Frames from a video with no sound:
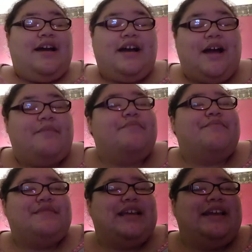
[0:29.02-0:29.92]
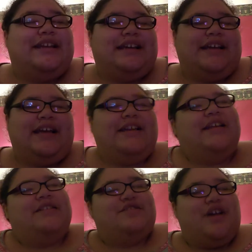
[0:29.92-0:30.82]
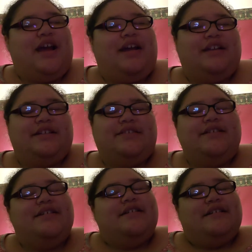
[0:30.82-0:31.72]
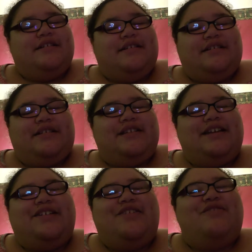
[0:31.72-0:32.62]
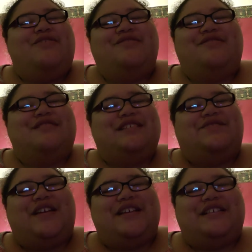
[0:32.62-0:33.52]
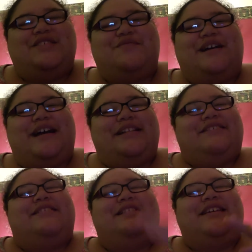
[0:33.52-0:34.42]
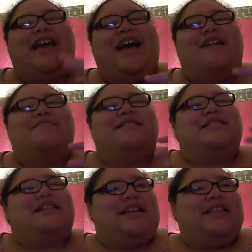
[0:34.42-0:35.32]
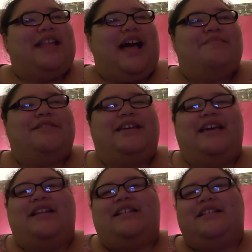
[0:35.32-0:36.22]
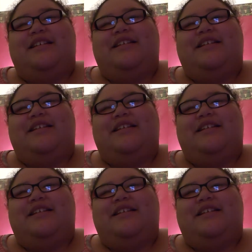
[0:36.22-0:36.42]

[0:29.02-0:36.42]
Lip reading: I'm dating again and trying to, because I go through these phases where I delete apps and then I get apps again and